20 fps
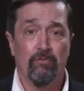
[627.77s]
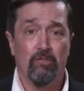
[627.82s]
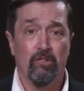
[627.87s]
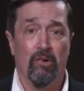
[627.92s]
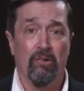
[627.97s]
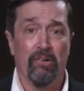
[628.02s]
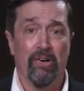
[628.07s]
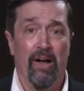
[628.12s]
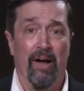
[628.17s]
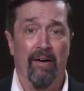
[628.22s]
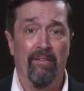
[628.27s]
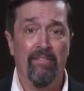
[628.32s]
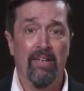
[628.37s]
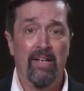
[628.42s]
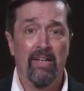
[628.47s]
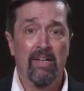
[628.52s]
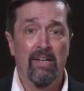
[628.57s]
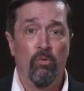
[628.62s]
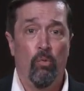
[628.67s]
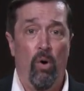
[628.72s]
Okay?
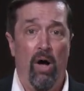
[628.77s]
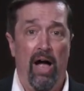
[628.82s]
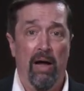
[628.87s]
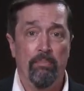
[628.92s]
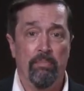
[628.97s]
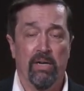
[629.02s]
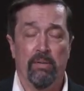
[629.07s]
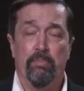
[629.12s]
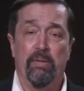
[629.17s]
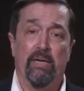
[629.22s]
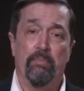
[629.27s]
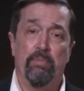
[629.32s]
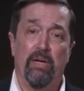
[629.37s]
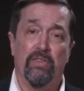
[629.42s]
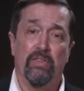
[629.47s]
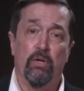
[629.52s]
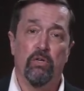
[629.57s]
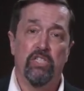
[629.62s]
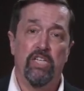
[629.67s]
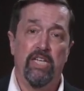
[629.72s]
Why? But, but, but
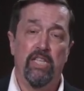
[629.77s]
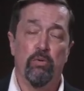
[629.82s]
the, see,